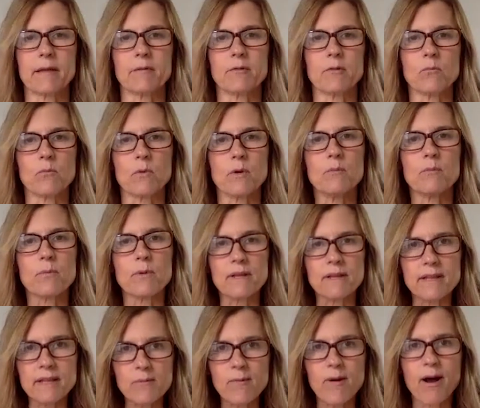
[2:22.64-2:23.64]
And we
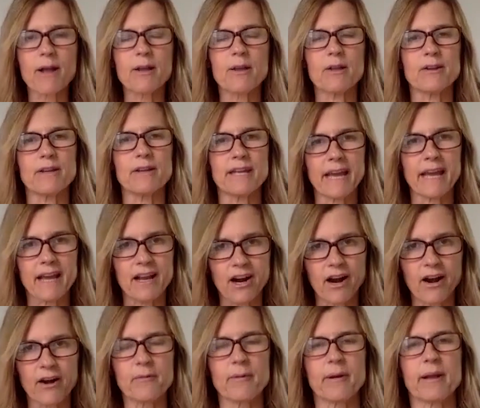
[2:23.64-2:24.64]
really want you to get
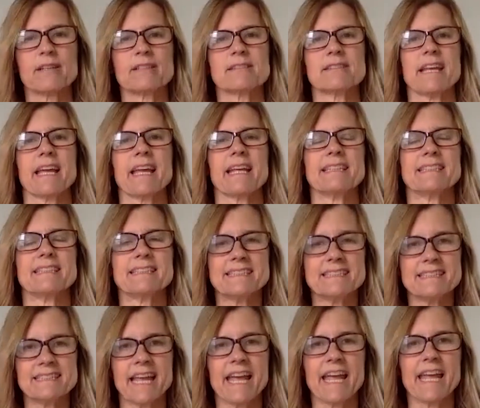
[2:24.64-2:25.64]
guardrails and
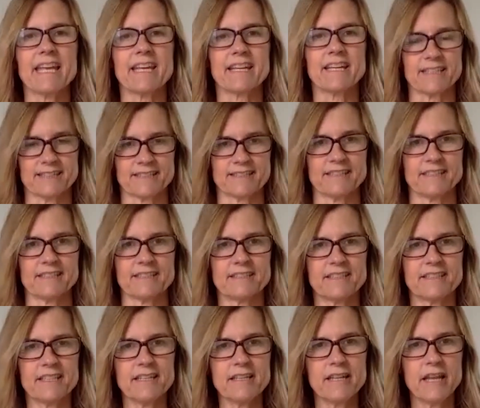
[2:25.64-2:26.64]
stay
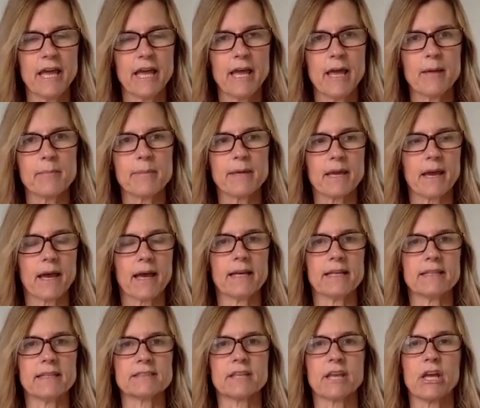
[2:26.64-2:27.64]
consistent,
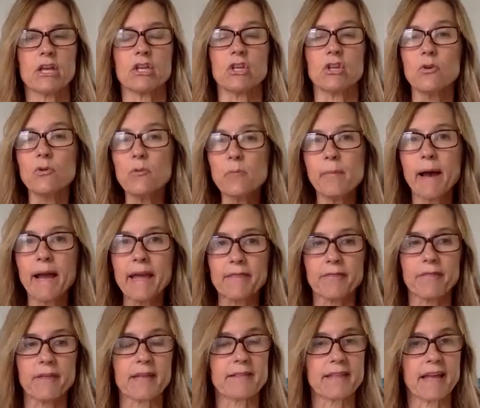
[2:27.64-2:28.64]
because you might
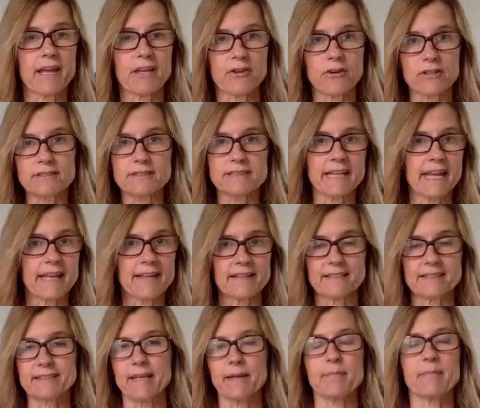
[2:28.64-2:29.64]
think that you're saying the
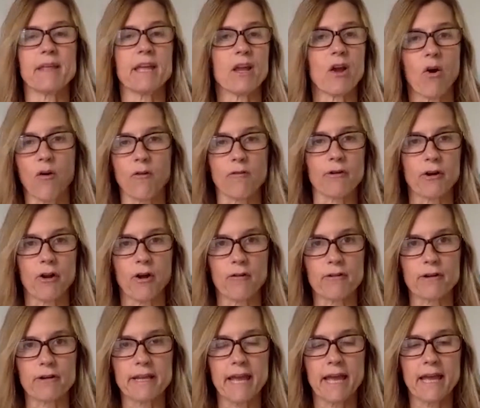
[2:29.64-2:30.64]
same thing over and over
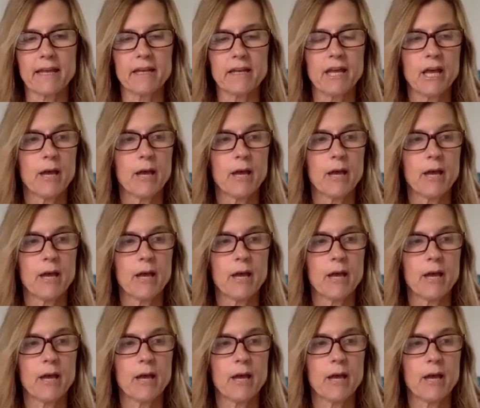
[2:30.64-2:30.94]
again,